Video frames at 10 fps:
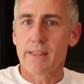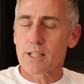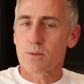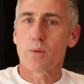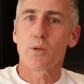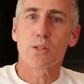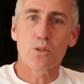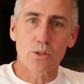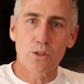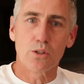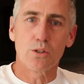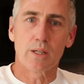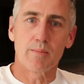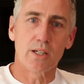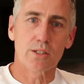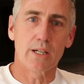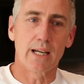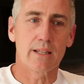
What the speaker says: that's what I want to talk to you about today.